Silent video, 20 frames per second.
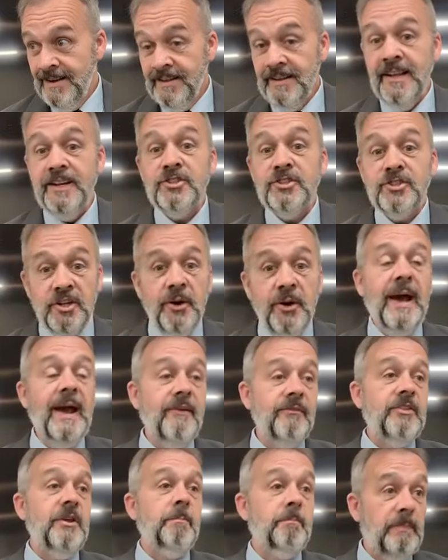They still
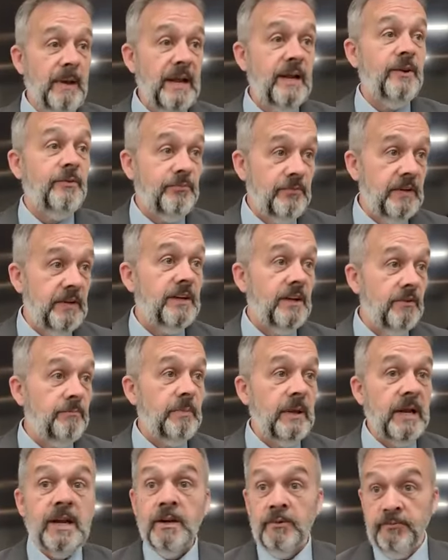have the benefit of
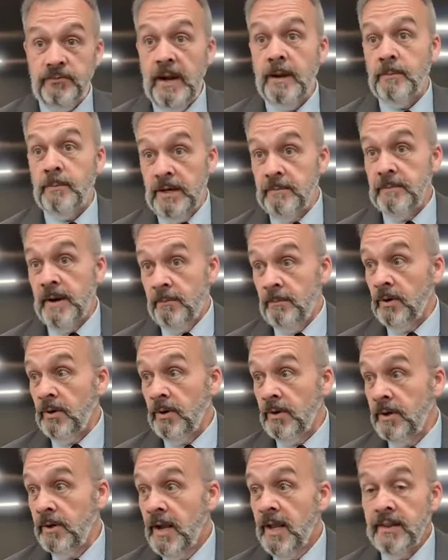being a family
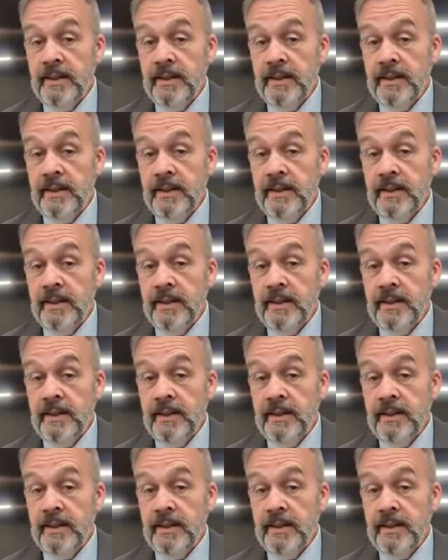member.